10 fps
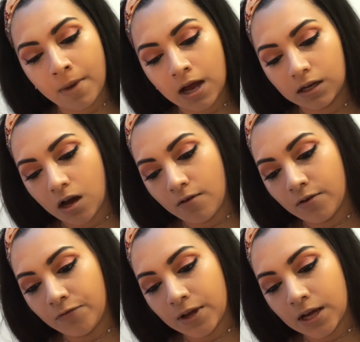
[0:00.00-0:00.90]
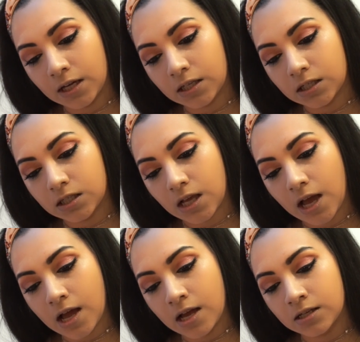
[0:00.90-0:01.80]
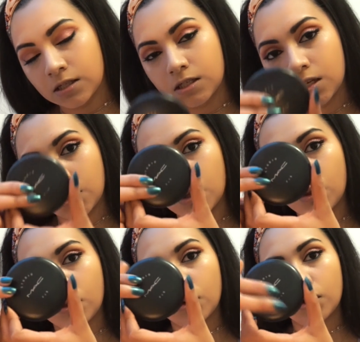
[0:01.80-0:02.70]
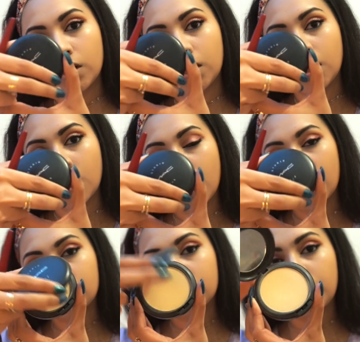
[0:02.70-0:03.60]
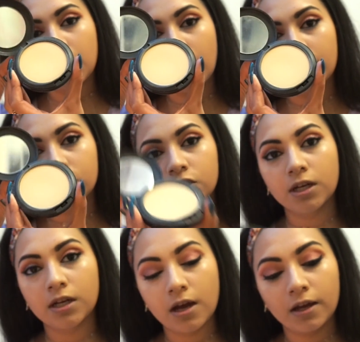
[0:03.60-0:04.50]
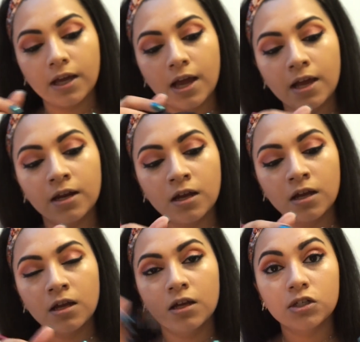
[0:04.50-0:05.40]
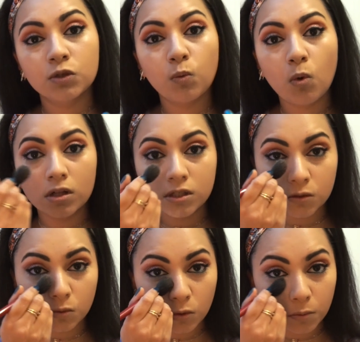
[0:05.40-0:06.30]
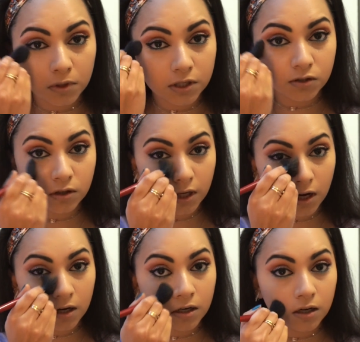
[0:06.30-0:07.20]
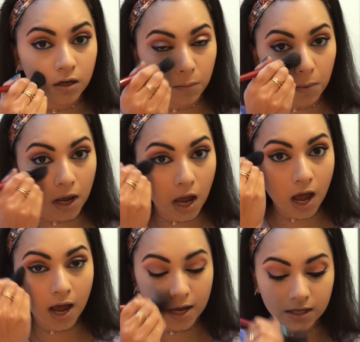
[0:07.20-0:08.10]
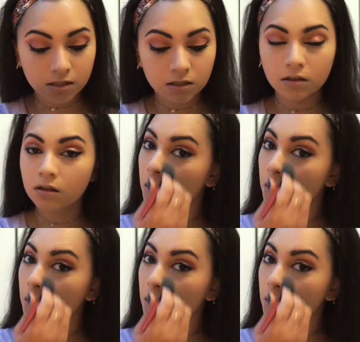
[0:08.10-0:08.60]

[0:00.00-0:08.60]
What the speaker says: MAC Cover Fix NC30. It's my lighter shade. Again, just one swoop literally under my eyes.